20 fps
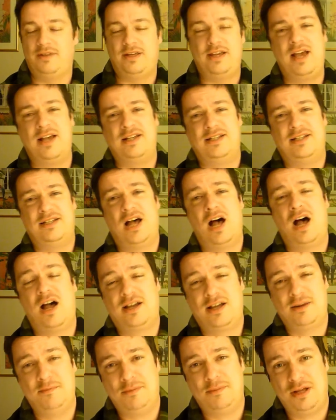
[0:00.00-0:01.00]
Yes, I
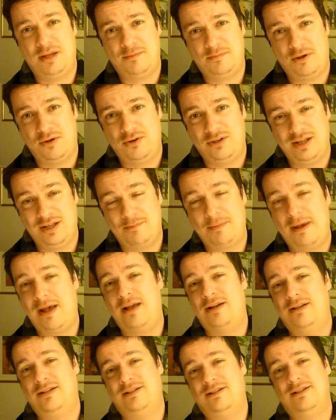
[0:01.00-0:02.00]
can bet on
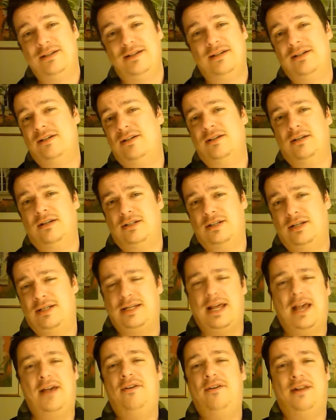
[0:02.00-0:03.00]
command. To
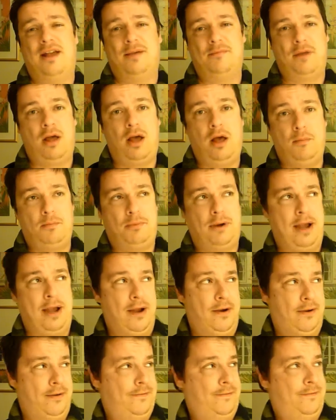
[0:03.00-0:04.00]
town I'm not proud
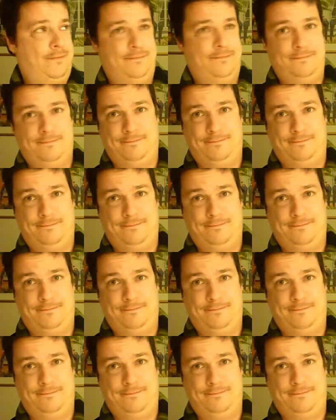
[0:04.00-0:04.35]
of.